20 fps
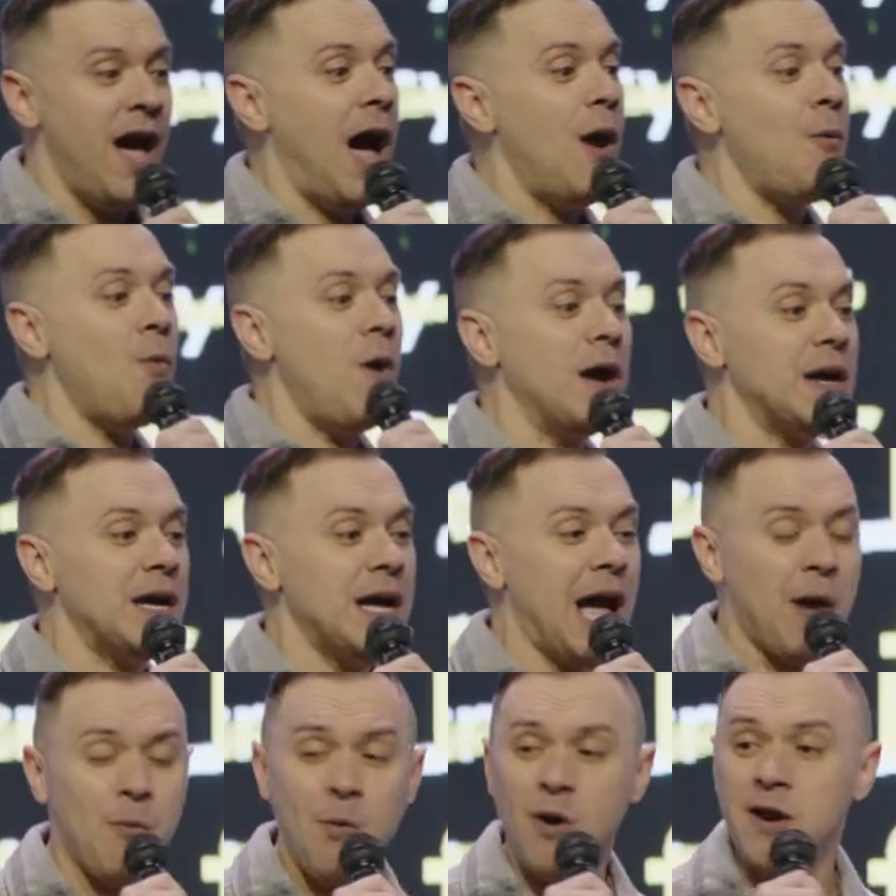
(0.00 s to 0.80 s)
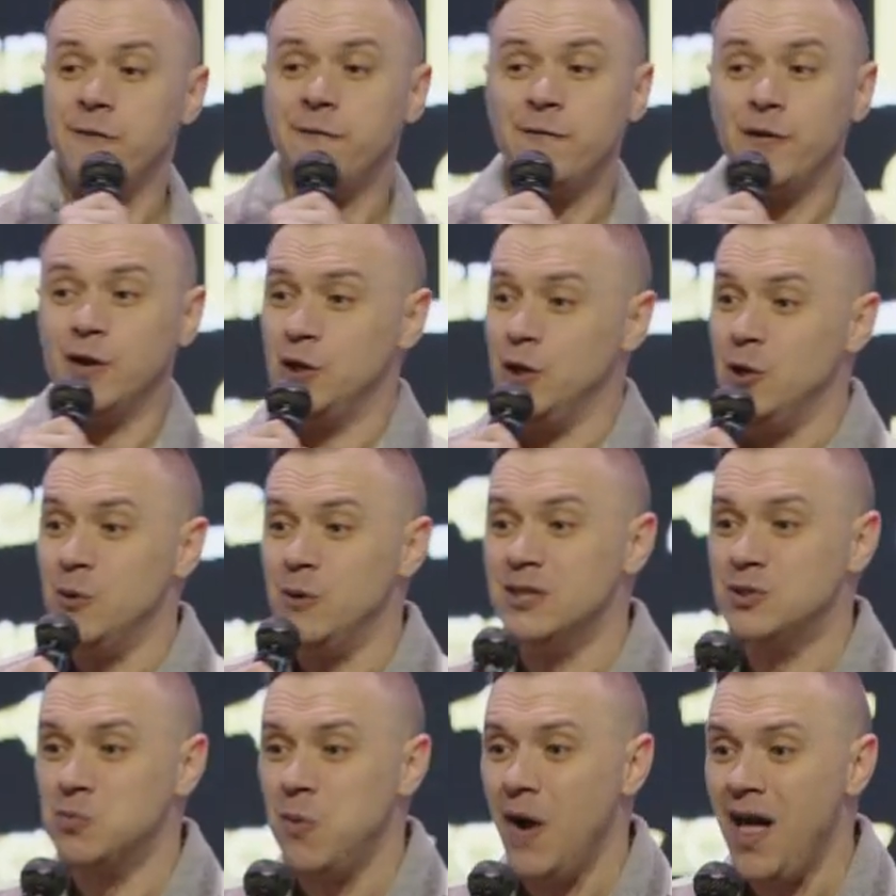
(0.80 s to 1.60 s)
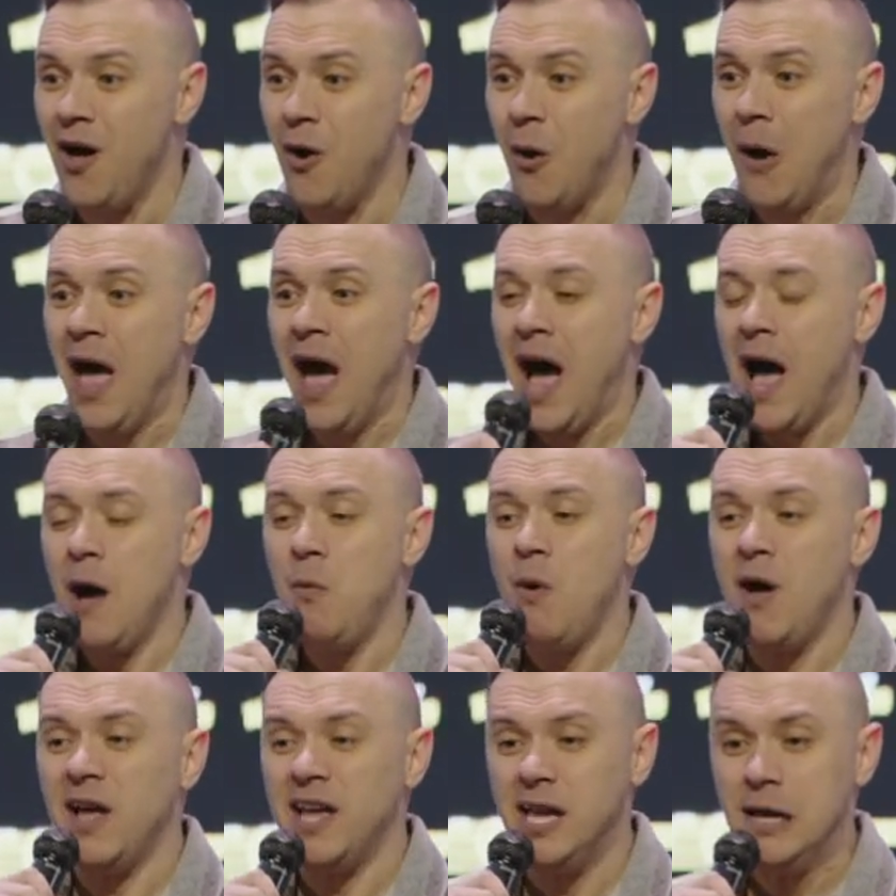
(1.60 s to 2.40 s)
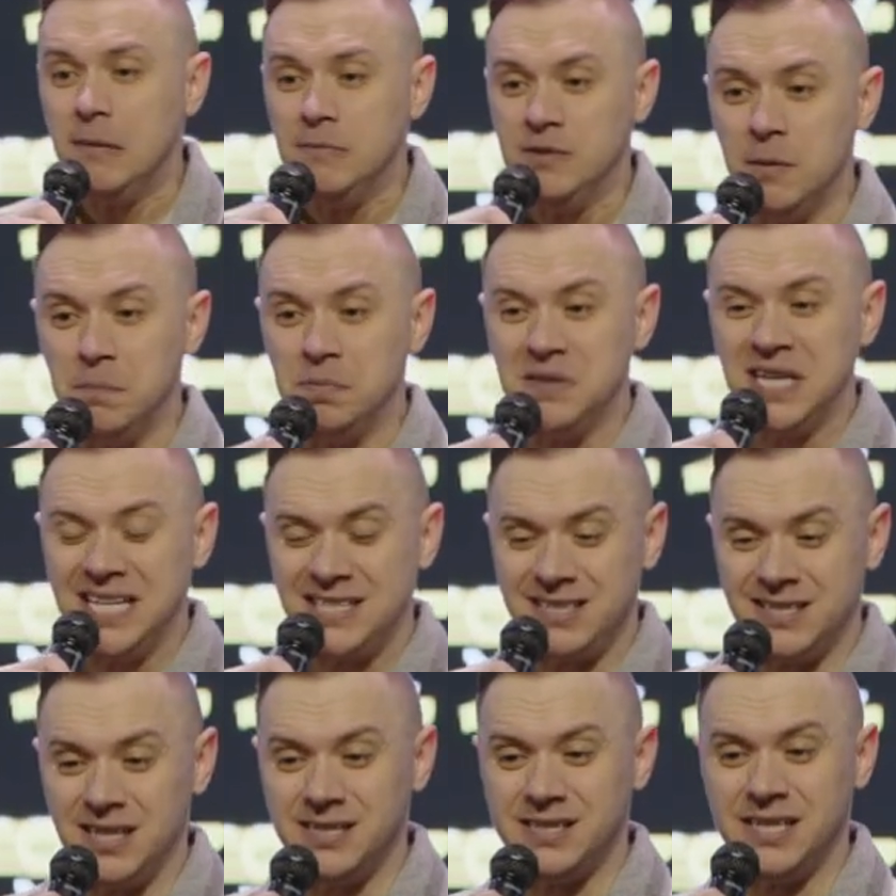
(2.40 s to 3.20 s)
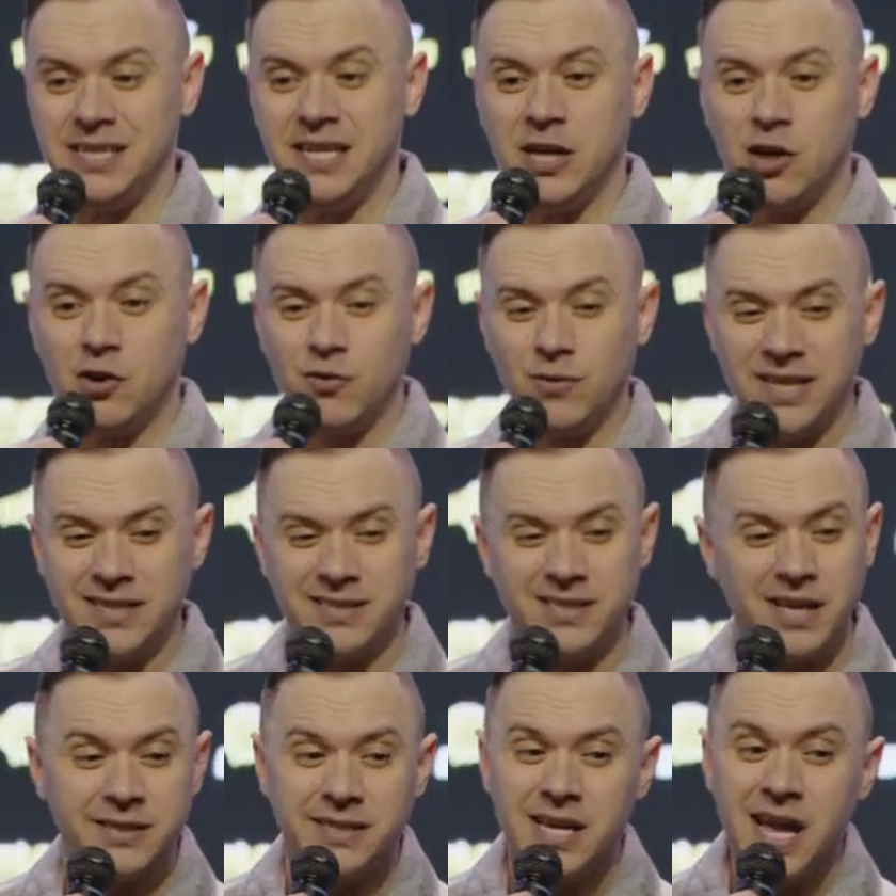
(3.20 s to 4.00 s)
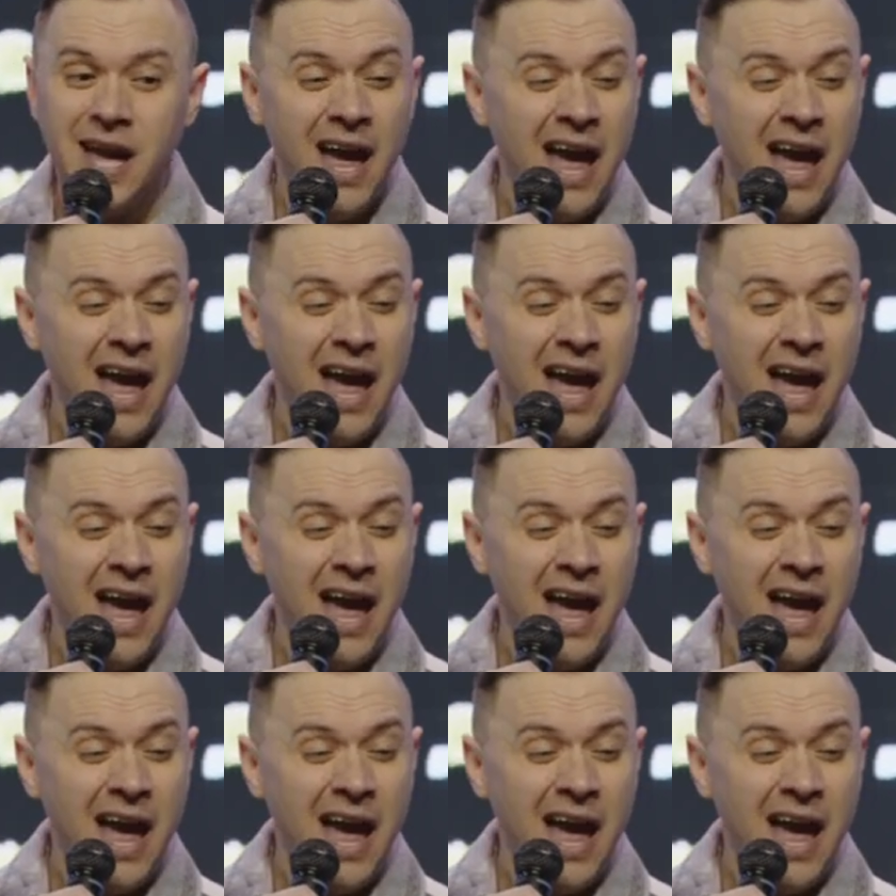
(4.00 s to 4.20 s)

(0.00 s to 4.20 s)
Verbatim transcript: I want, I want it for you as well. I want Him to bless us and increase us.